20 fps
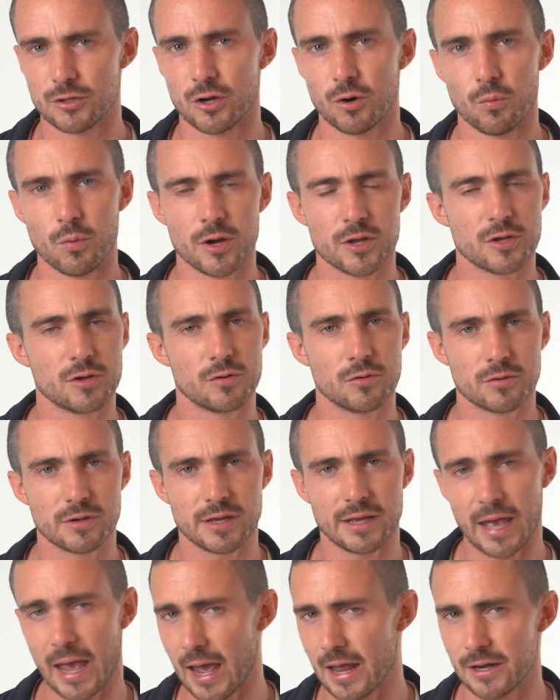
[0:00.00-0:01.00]
what you
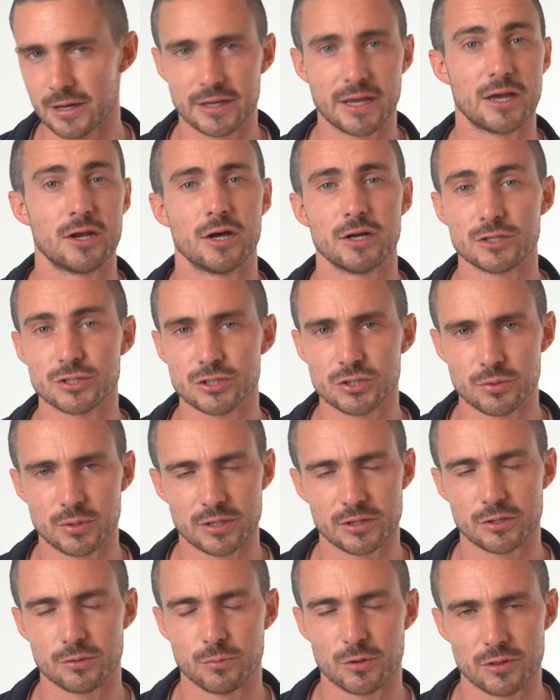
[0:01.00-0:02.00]
can and cannot do
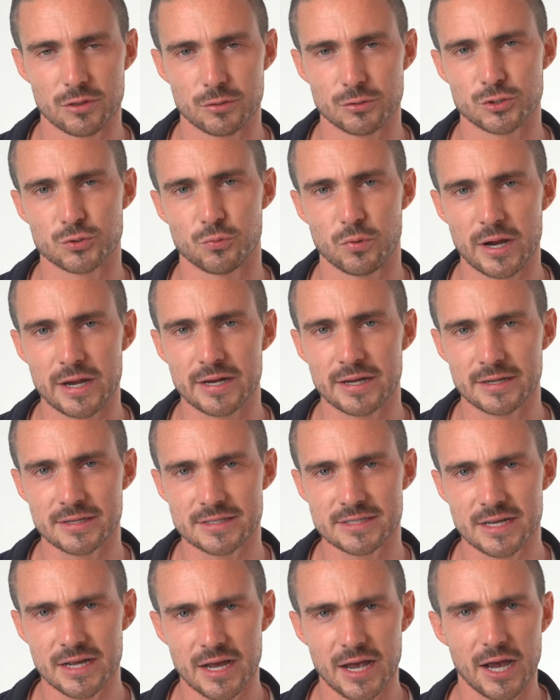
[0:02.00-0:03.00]
with those
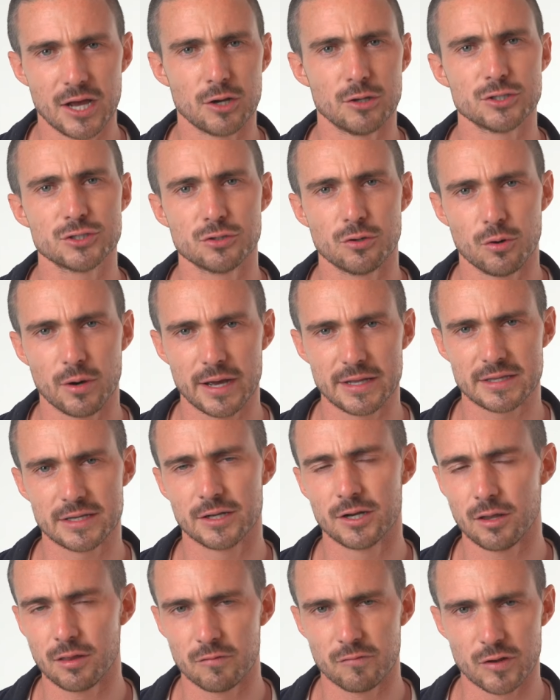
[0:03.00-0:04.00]
ratings, and also at the
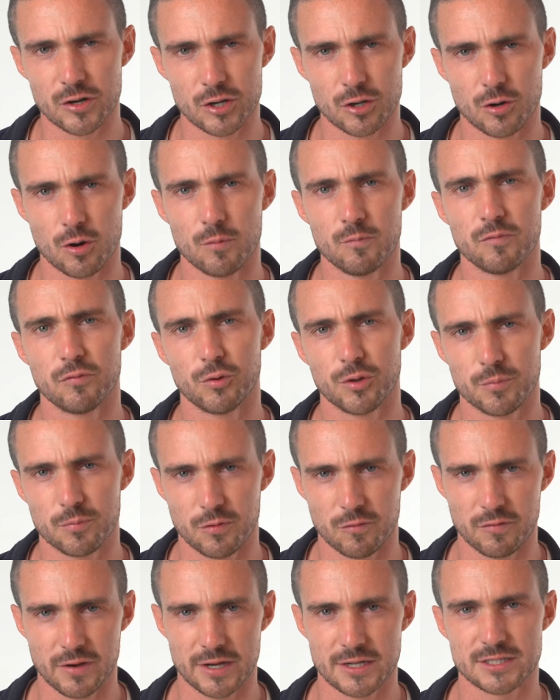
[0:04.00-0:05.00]
end of the video hopefully
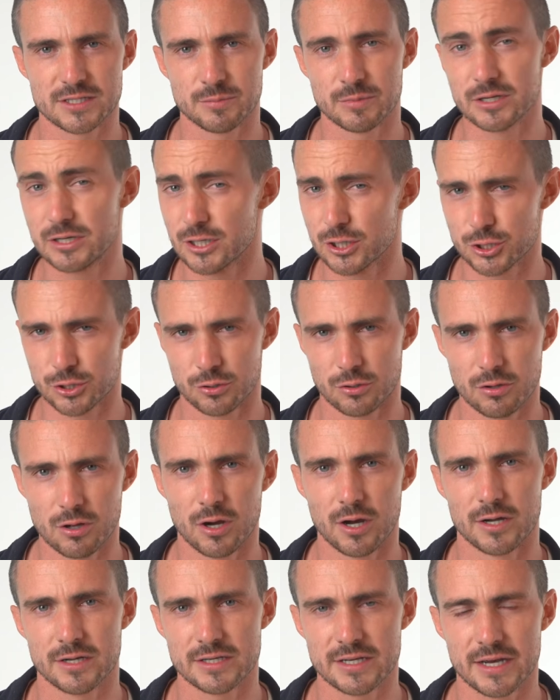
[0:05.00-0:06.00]
provide some additional
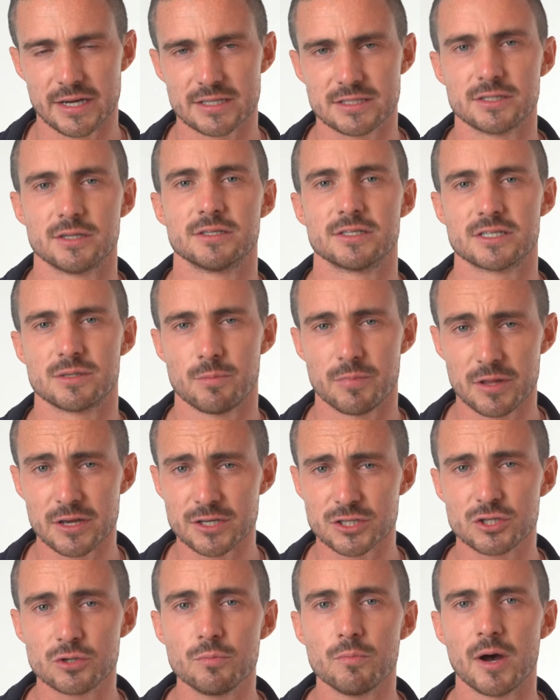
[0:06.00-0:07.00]
context on some
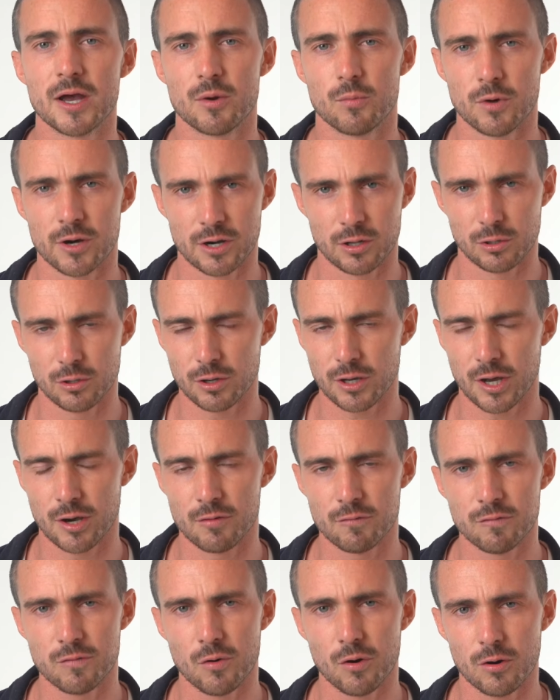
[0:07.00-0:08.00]
things you might want to look
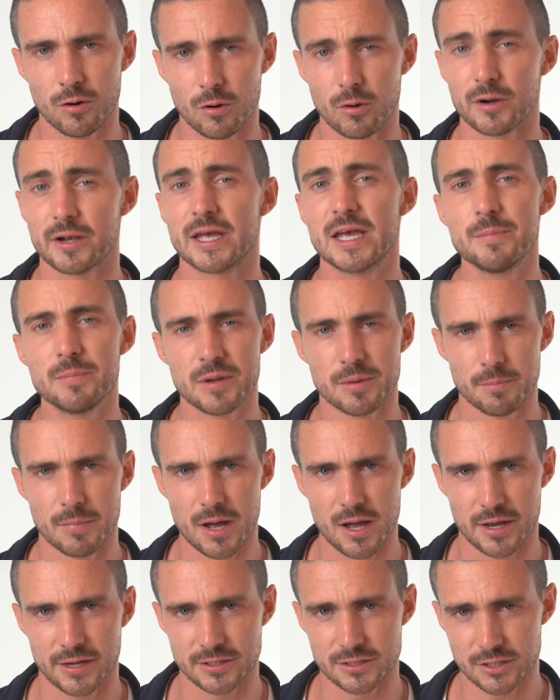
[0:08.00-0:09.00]
out for or keep in
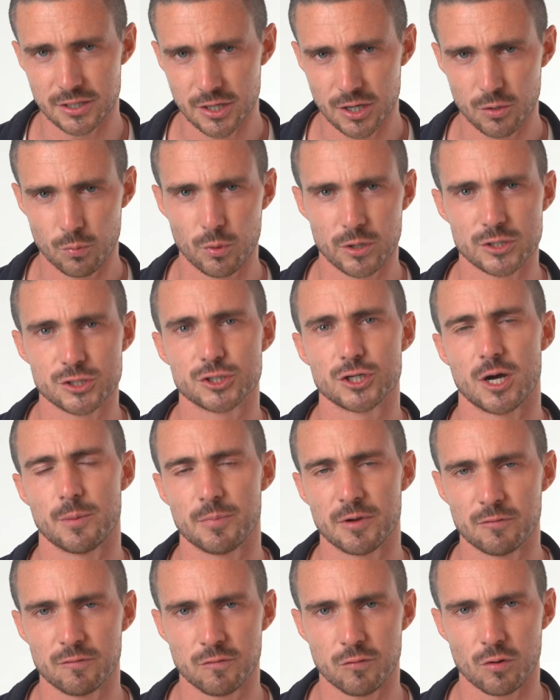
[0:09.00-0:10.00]
mind when
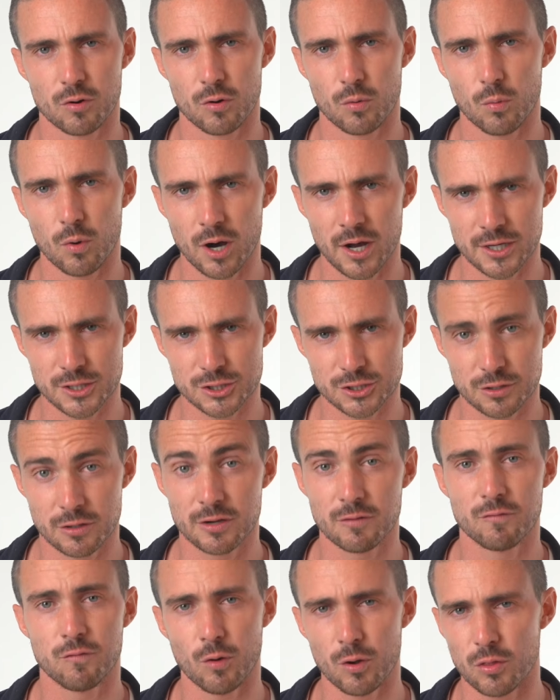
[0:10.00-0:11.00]
shopping for a watch
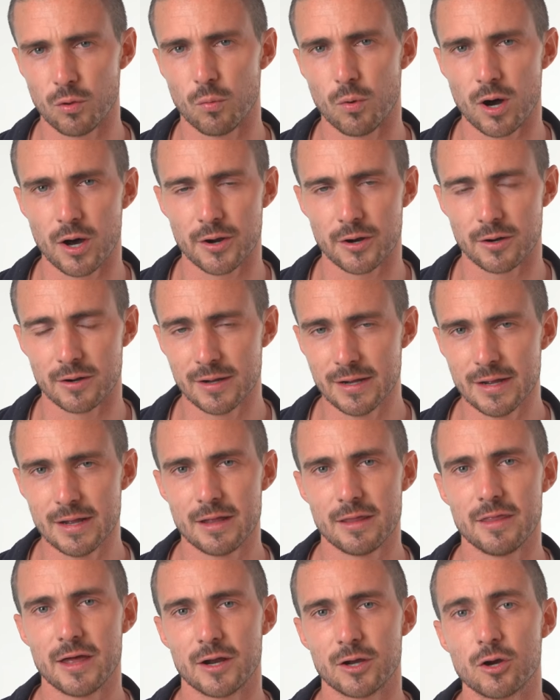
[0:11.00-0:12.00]
for the water
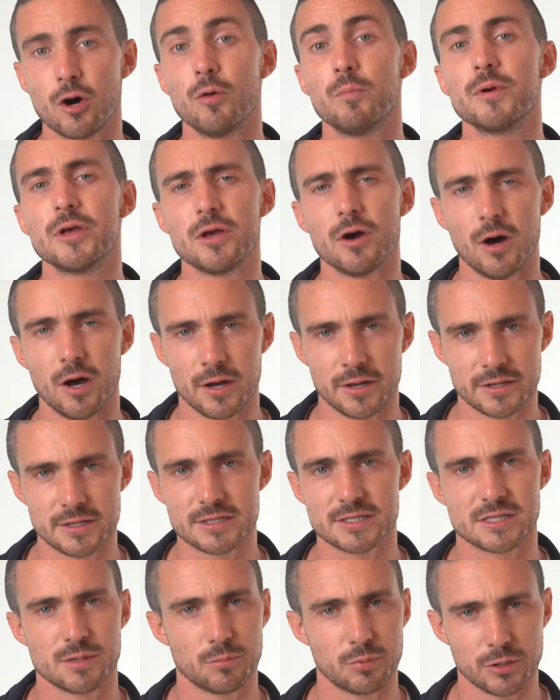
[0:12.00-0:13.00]
that go
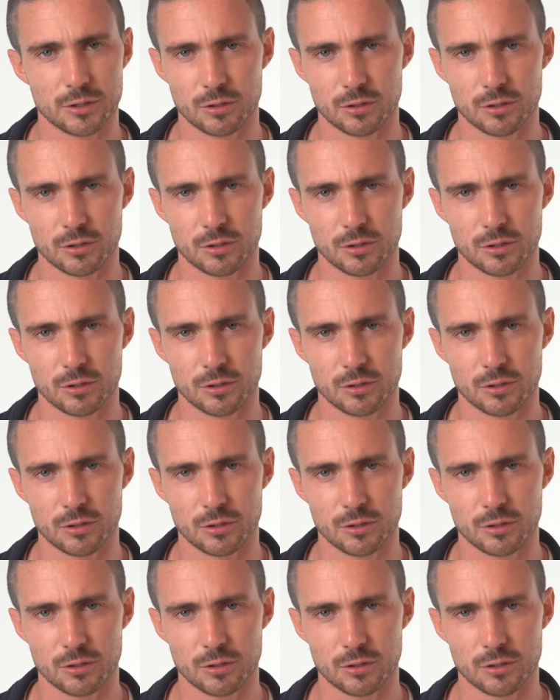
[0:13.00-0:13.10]
beyond simply